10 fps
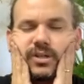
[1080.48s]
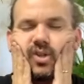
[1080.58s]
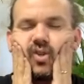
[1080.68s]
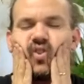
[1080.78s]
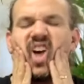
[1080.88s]
to
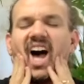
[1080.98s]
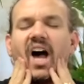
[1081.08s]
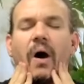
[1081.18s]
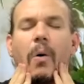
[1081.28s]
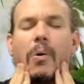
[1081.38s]
do
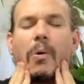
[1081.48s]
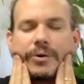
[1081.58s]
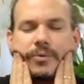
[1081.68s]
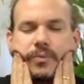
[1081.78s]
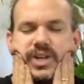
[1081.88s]
that,
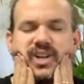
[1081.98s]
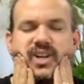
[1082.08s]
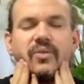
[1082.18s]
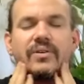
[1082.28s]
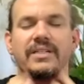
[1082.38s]
or we can
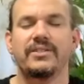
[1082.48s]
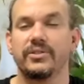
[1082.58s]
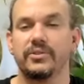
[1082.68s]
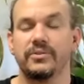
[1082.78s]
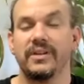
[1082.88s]
go
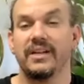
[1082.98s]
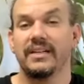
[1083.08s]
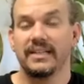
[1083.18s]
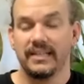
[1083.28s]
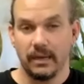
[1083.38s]
into
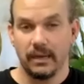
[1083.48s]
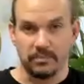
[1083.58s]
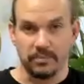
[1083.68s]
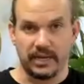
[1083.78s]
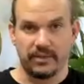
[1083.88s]
guppy
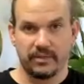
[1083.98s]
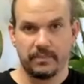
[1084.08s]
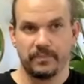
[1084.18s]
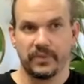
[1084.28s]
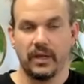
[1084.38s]
breath.
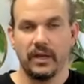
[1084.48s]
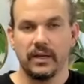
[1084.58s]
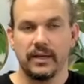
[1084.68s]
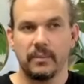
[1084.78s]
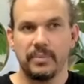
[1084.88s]

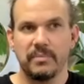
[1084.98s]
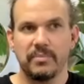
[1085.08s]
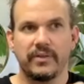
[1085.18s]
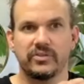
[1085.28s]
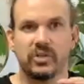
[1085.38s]
Guppy
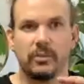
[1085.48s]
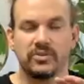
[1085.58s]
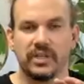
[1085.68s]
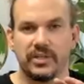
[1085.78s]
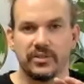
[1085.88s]
breath is almost
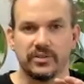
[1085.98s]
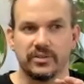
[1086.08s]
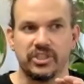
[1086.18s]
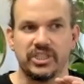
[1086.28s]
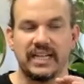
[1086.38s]
like you're
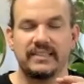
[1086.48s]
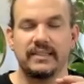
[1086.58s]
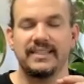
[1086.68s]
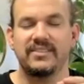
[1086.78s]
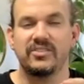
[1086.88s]

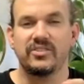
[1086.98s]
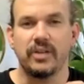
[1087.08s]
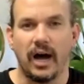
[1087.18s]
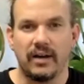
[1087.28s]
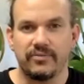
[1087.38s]
gently,
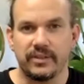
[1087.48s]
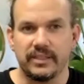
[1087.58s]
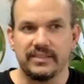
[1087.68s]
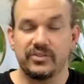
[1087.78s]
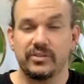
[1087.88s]

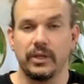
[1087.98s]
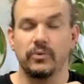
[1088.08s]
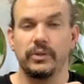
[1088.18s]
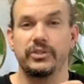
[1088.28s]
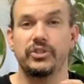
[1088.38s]
softly,
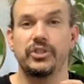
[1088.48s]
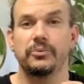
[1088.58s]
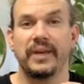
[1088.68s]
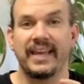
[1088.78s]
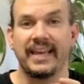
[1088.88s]
slowly
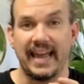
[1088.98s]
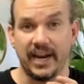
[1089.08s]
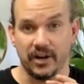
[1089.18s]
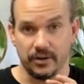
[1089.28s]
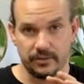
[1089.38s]
chewing
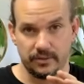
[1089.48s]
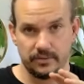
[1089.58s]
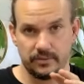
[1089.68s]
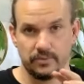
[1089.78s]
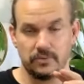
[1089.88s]
air
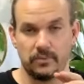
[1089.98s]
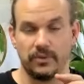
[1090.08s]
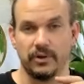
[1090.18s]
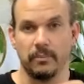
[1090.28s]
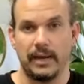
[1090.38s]

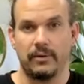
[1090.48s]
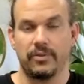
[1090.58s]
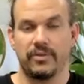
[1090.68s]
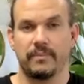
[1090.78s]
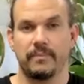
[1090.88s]
with your mouth.
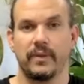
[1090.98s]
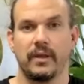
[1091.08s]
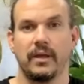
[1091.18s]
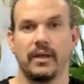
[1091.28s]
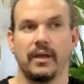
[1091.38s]

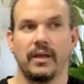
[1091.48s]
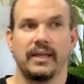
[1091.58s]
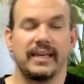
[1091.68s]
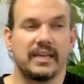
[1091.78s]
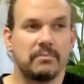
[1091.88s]

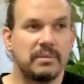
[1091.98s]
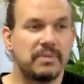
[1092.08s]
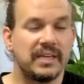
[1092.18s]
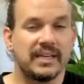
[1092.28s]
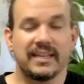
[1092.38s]
It can be
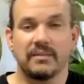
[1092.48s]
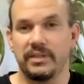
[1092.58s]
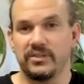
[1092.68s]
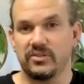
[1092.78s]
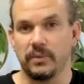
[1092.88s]
big, it can be
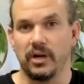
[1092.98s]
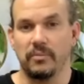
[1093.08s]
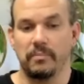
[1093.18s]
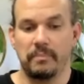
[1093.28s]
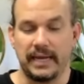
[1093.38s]

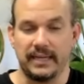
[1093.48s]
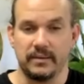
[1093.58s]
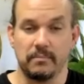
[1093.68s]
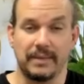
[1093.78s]
small, but